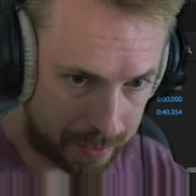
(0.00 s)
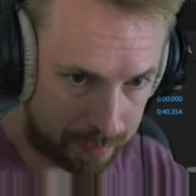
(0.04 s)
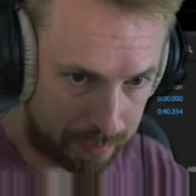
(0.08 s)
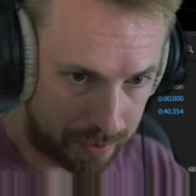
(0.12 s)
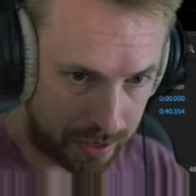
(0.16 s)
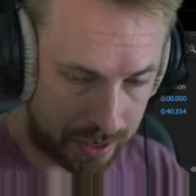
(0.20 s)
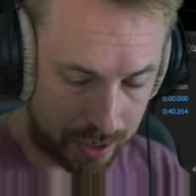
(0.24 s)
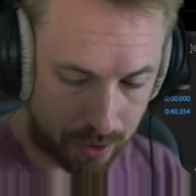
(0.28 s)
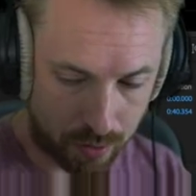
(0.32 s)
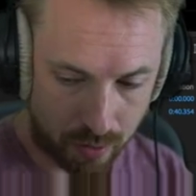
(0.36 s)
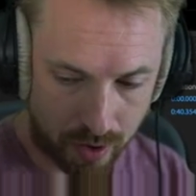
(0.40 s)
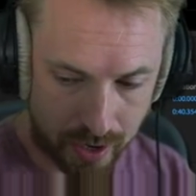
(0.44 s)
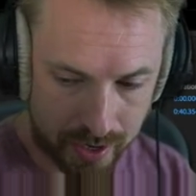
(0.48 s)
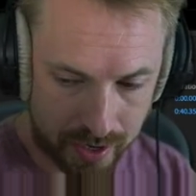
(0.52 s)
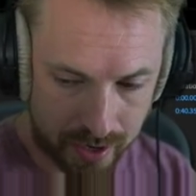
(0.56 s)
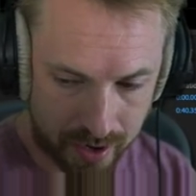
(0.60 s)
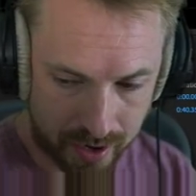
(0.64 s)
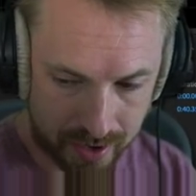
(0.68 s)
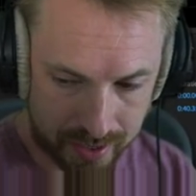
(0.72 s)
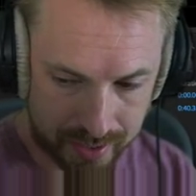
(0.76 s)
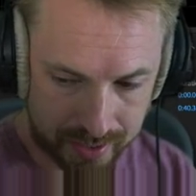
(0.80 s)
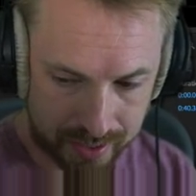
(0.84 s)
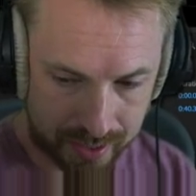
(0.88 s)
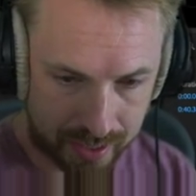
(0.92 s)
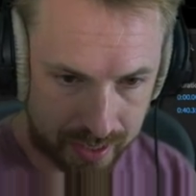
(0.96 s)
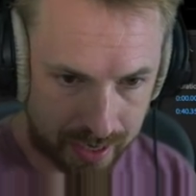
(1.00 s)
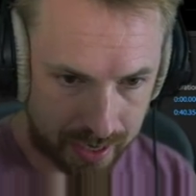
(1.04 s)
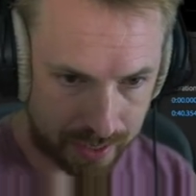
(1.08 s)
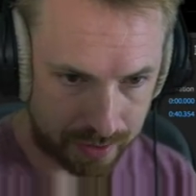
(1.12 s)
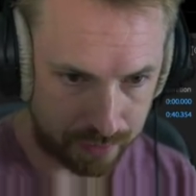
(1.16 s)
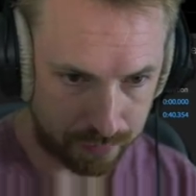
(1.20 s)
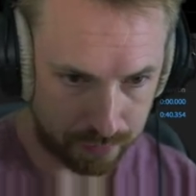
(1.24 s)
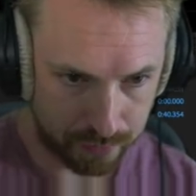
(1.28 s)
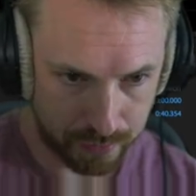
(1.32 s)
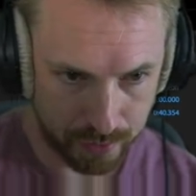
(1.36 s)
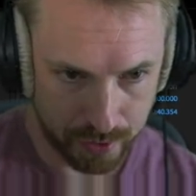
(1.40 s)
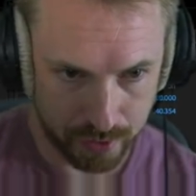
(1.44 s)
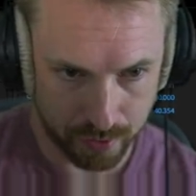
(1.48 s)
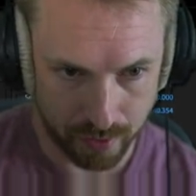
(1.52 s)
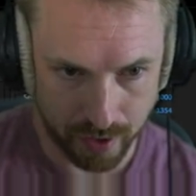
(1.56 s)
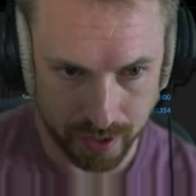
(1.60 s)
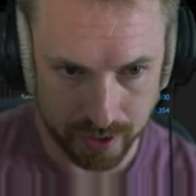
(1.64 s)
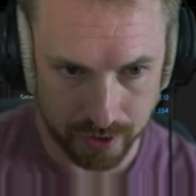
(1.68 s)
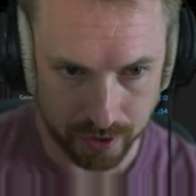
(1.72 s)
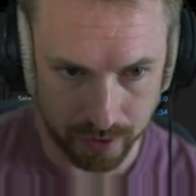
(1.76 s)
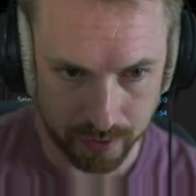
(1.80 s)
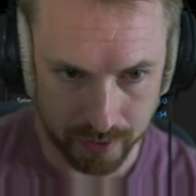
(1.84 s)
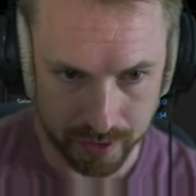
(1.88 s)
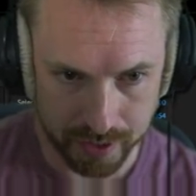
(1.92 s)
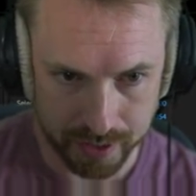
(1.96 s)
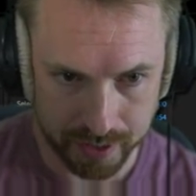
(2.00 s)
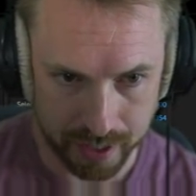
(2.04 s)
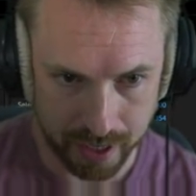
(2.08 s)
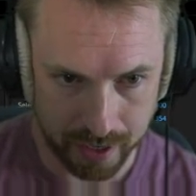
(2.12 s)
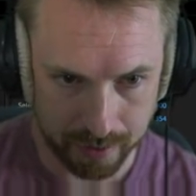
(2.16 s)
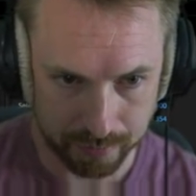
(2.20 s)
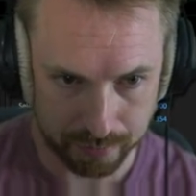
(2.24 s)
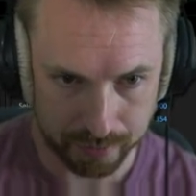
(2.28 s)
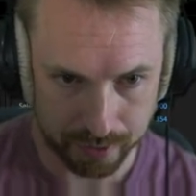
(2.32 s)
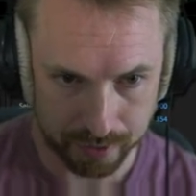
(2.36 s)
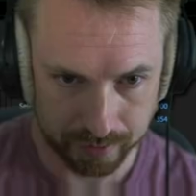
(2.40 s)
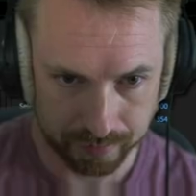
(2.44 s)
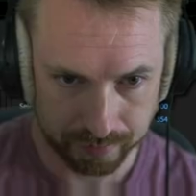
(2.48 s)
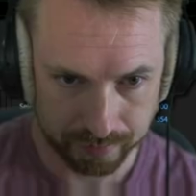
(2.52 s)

to bite quite nicely, and the further I turn this up,